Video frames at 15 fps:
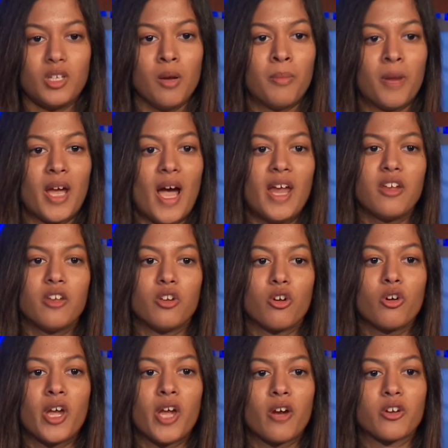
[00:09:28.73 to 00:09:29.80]
by adding neural
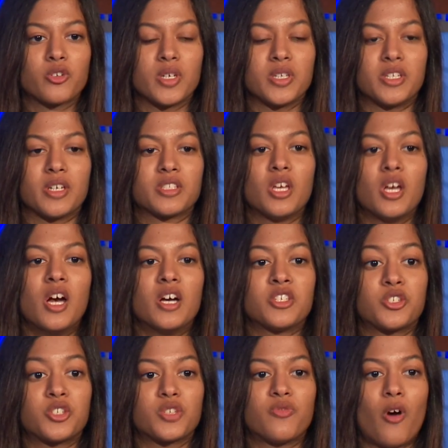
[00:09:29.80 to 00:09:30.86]
characteristics
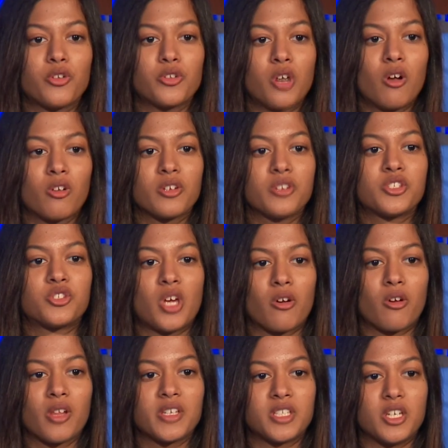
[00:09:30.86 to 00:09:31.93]
such as fault tolerance,
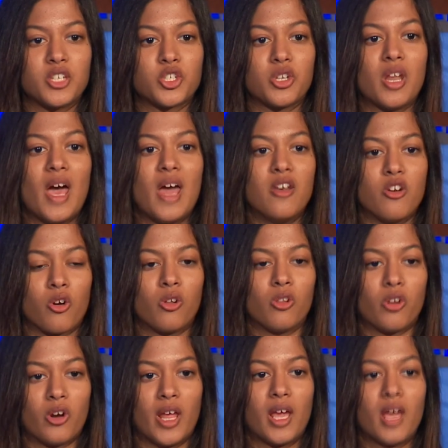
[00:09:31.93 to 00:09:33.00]
generalization, and neural
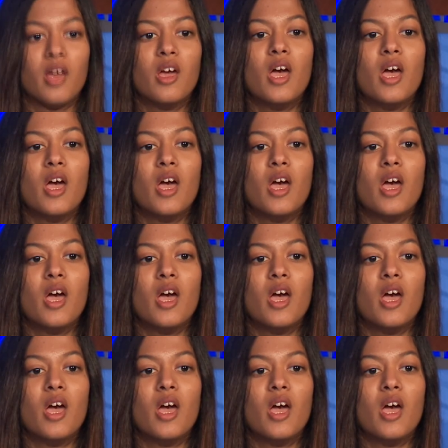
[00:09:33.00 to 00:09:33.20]
learning.